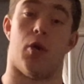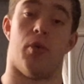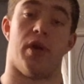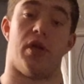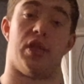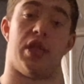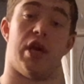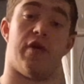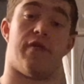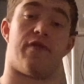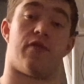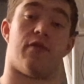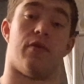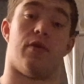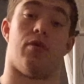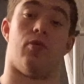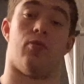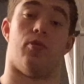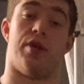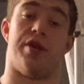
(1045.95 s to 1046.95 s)
when
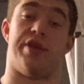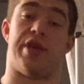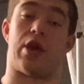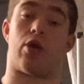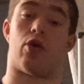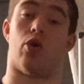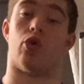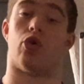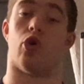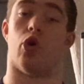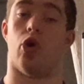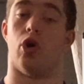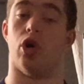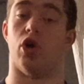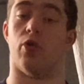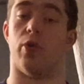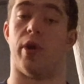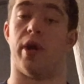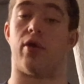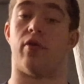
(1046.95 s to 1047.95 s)
they're going all
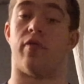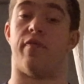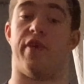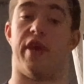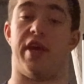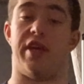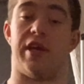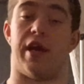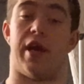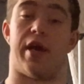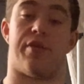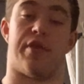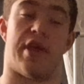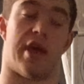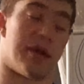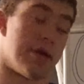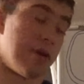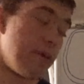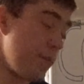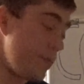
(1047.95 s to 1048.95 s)
the way to failure at
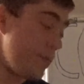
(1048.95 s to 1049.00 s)
that.